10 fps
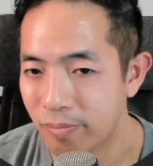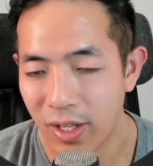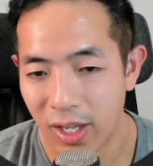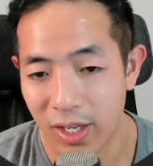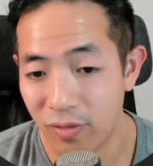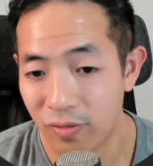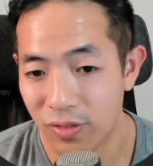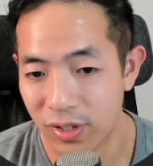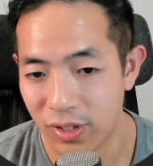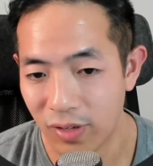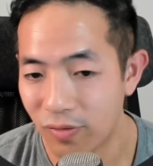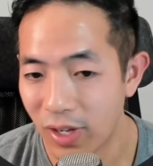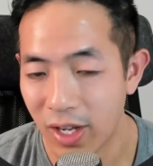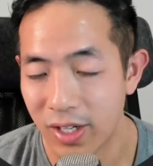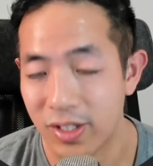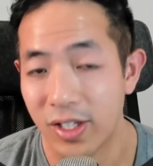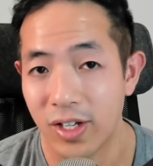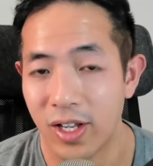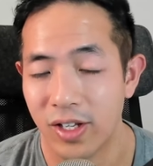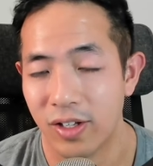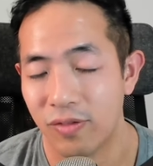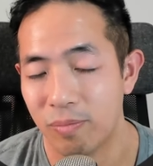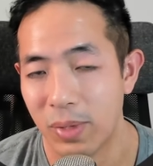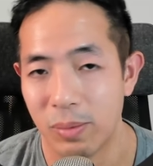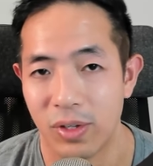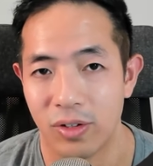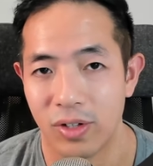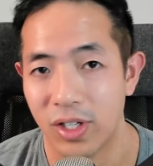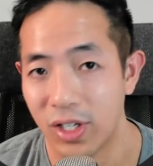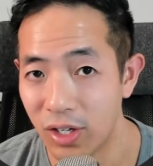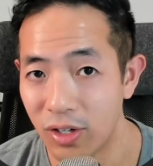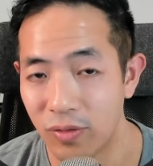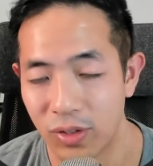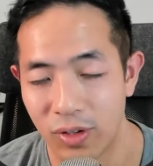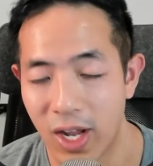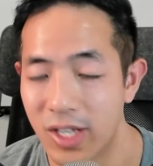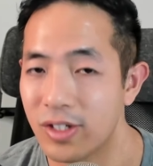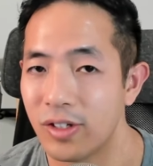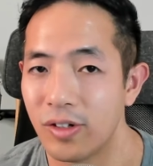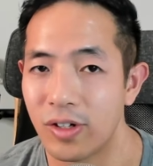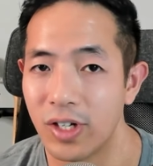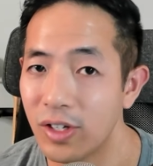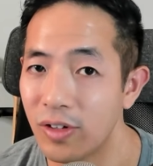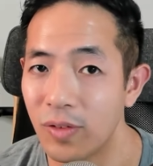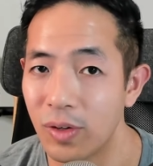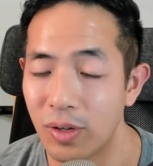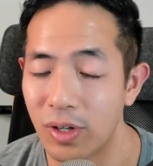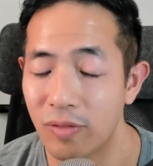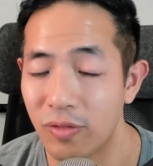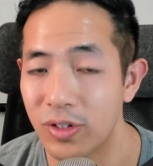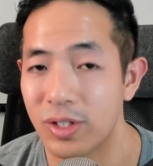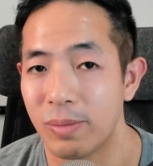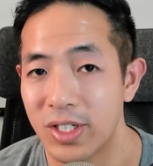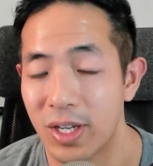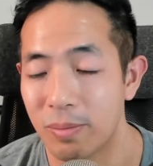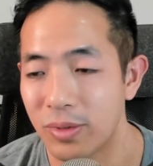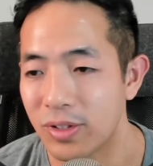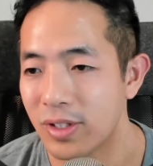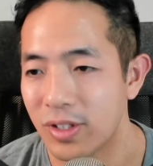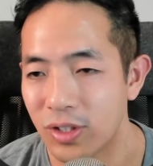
And if not, then if maybe you're in an interview, ask your interviewer for some examples.